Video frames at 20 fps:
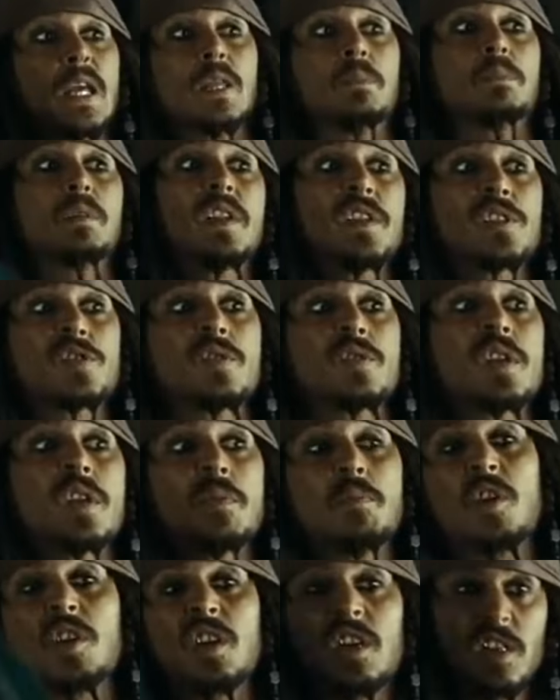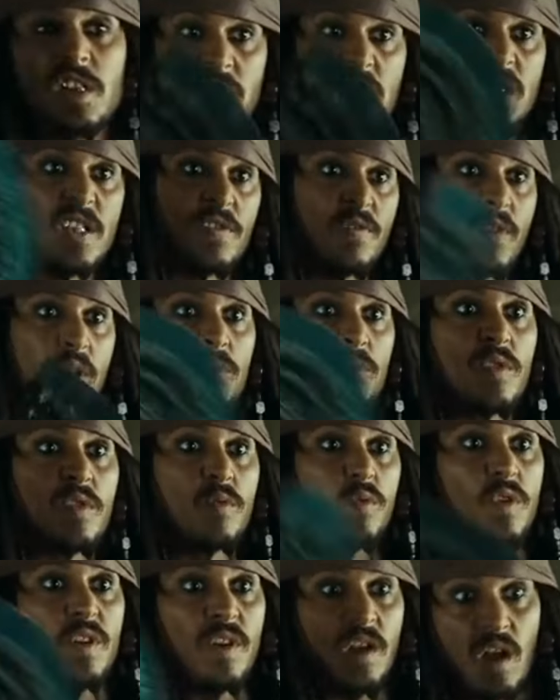The belligerent homunculus and his friend with the
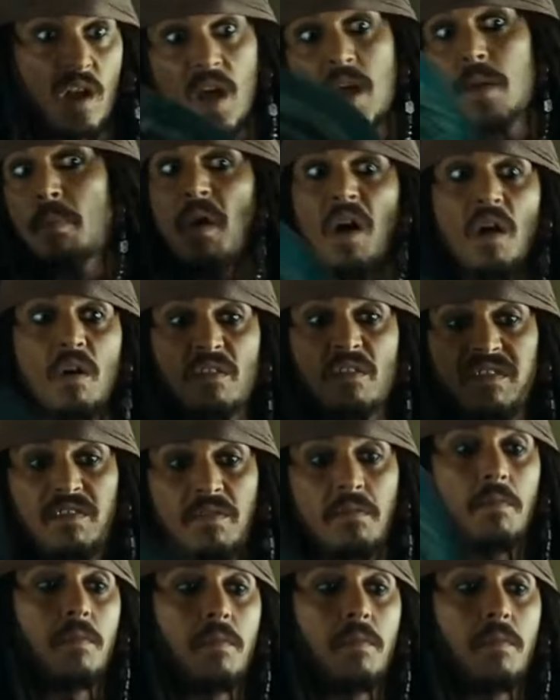wooden eye both